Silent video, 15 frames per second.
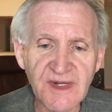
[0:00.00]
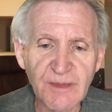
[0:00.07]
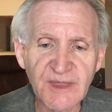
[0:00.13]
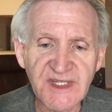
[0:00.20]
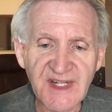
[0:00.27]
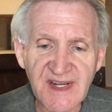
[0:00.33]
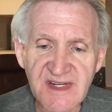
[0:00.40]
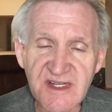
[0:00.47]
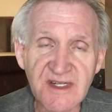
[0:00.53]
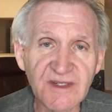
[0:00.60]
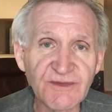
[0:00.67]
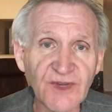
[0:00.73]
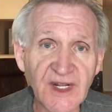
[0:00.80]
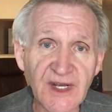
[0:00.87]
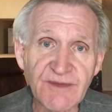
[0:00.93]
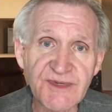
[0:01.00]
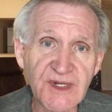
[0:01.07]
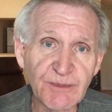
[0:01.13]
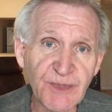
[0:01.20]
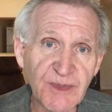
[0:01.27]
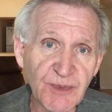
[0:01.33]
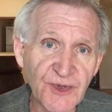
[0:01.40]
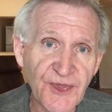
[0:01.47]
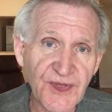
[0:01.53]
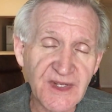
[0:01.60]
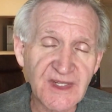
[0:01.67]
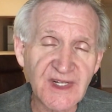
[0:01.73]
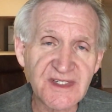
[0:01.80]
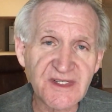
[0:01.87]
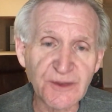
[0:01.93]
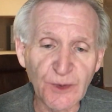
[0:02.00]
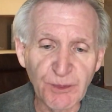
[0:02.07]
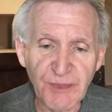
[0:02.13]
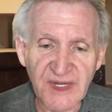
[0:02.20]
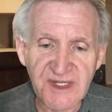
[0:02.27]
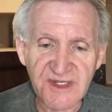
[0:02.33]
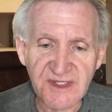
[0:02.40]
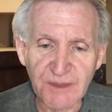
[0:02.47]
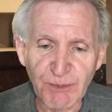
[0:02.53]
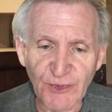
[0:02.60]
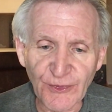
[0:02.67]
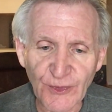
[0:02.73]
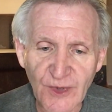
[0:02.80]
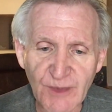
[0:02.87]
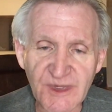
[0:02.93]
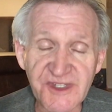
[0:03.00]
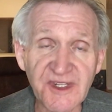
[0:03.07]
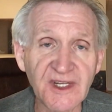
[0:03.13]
Imitation of Life, some people think that's her best performance.